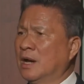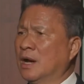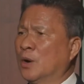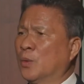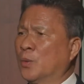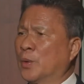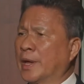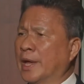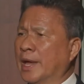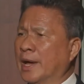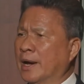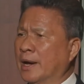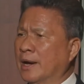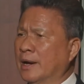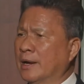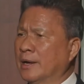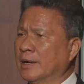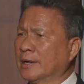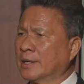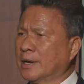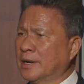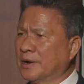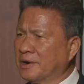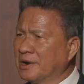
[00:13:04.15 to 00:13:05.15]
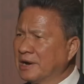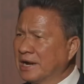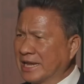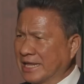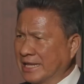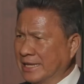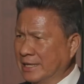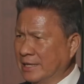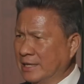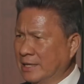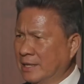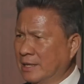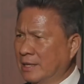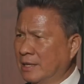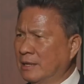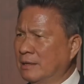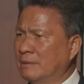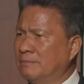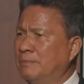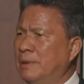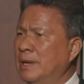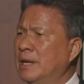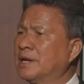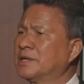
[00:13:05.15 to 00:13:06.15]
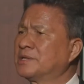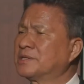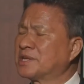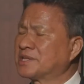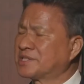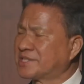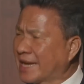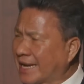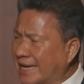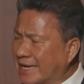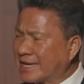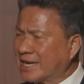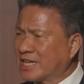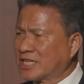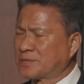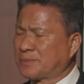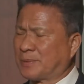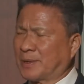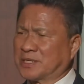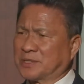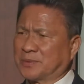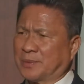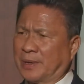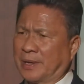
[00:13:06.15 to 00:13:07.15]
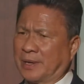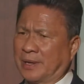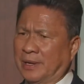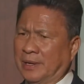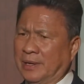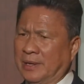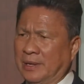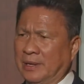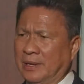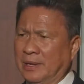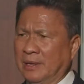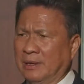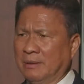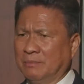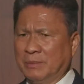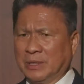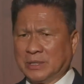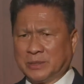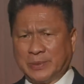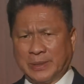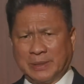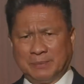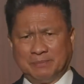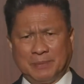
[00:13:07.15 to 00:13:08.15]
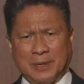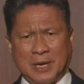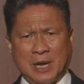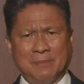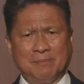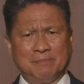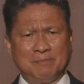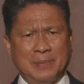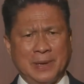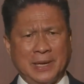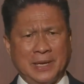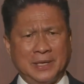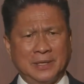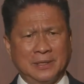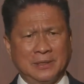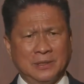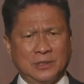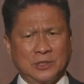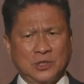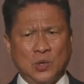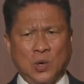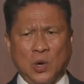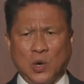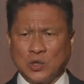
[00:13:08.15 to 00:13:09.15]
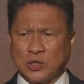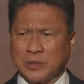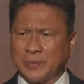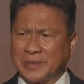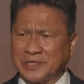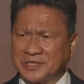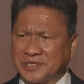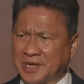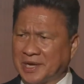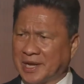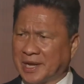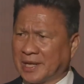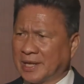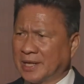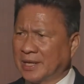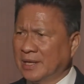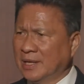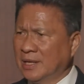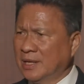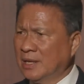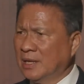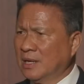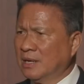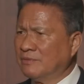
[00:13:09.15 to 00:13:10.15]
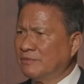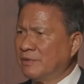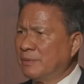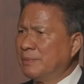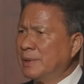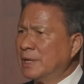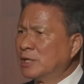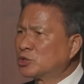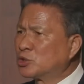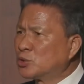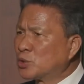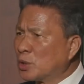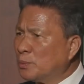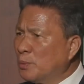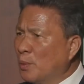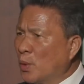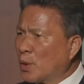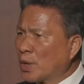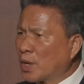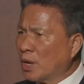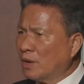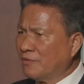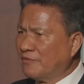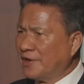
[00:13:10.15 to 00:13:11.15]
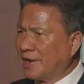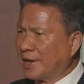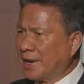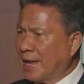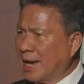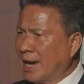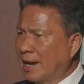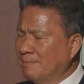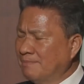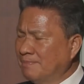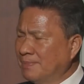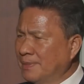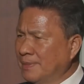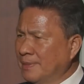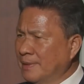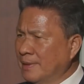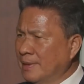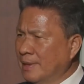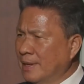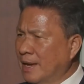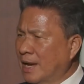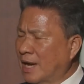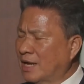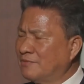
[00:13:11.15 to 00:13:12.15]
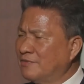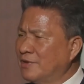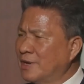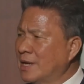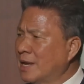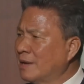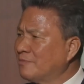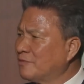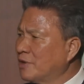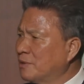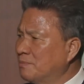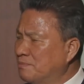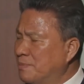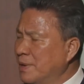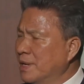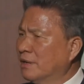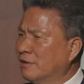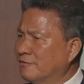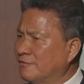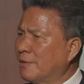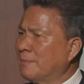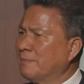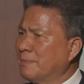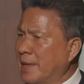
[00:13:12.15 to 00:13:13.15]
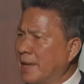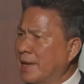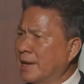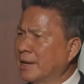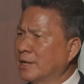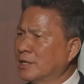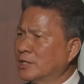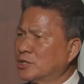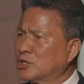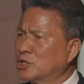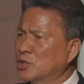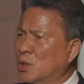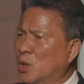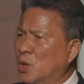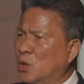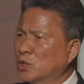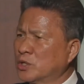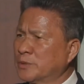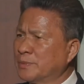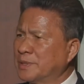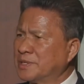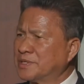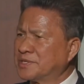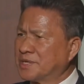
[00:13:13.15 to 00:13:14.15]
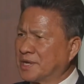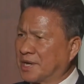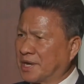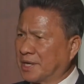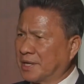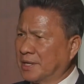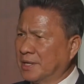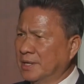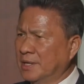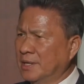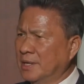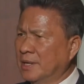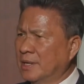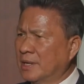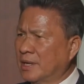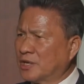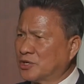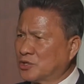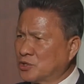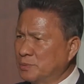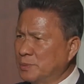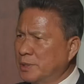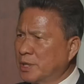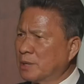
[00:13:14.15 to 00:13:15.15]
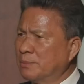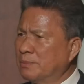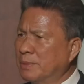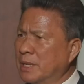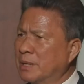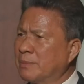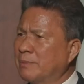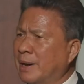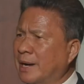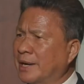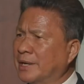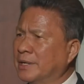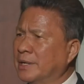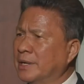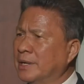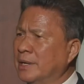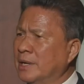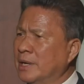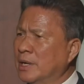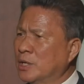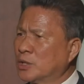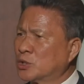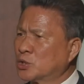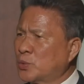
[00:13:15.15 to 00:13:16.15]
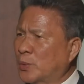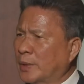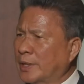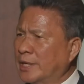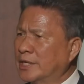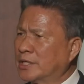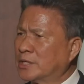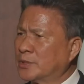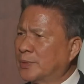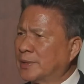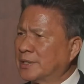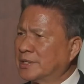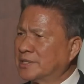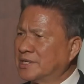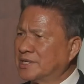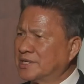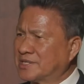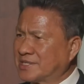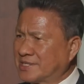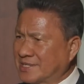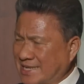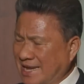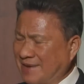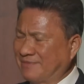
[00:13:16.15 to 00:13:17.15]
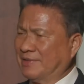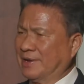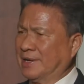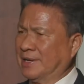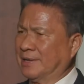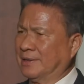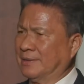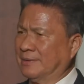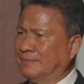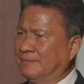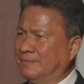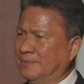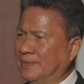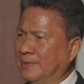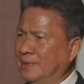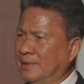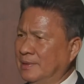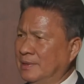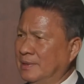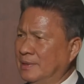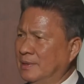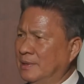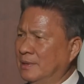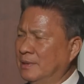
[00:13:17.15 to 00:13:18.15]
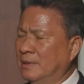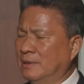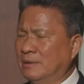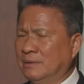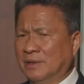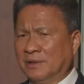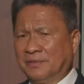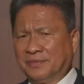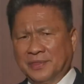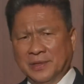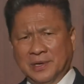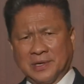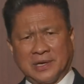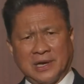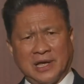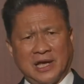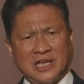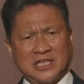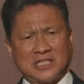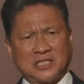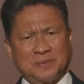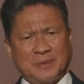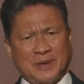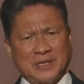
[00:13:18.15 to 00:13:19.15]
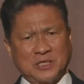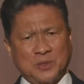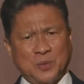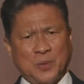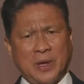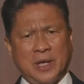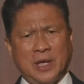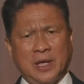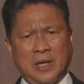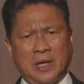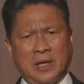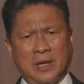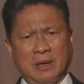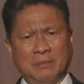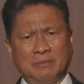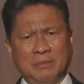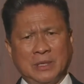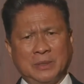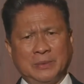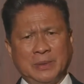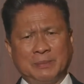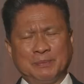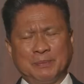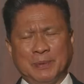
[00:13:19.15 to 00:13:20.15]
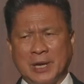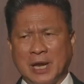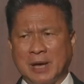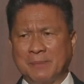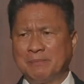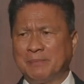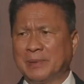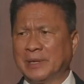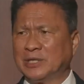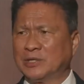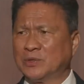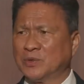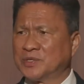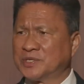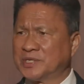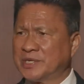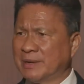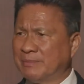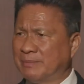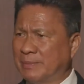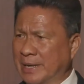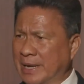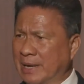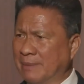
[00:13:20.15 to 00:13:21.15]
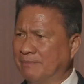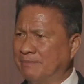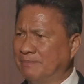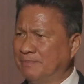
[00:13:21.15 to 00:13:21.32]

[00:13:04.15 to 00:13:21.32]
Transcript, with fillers: We are currently building the second expressway between Phnom Penh to Ho Chi Minh City. We built to the border of Vietnam, and Vietnam will build from there to Ho Chi Minh City. That should be completed by 2027 the third expressway between Phnom Penh to Siem Reap.